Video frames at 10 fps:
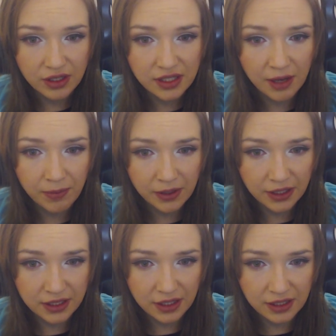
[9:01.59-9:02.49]
than
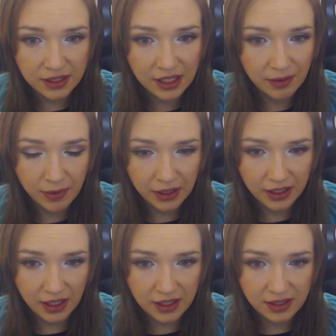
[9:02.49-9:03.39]

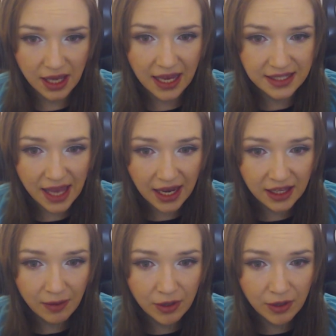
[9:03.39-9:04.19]
abilities: attack